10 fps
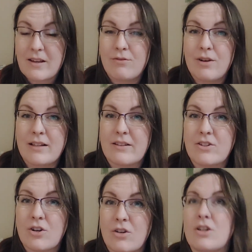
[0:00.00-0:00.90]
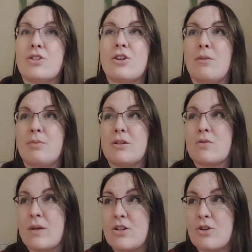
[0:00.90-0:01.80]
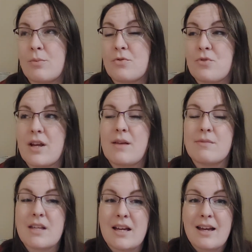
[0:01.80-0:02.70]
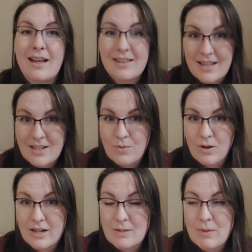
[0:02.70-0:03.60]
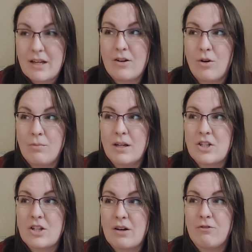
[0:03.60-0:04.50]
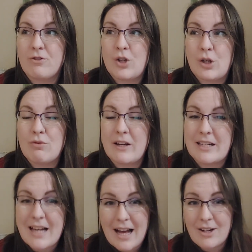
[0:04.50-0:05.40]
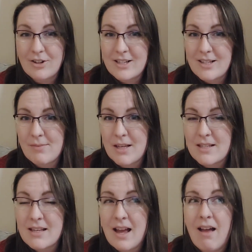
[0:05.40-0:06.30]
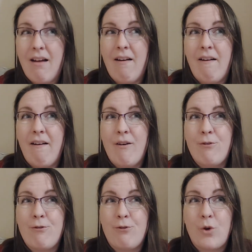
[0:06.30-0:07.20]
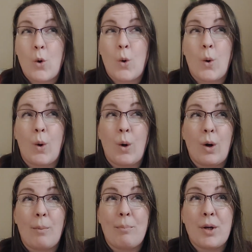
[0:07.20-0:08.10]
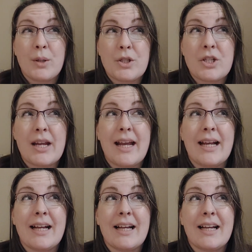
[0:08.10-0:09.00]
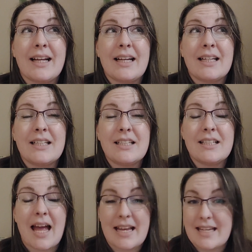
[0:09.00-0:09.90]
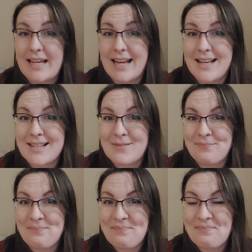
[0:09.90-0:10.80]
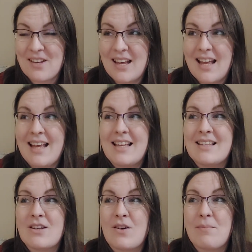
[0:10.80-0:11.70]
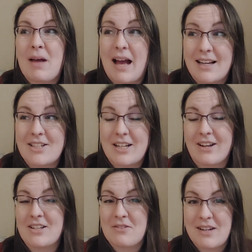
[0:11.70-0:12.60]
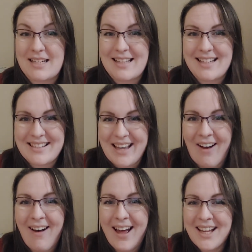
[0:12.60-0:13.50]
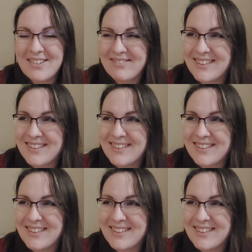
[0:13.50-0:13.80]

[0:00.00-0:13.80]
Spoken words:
I've read The Chocolate Shop and The Sweet Shop of Dreams. This one has been on my shelf to read at Christmas for pushing 8 years. So I'm actually going to read it this time.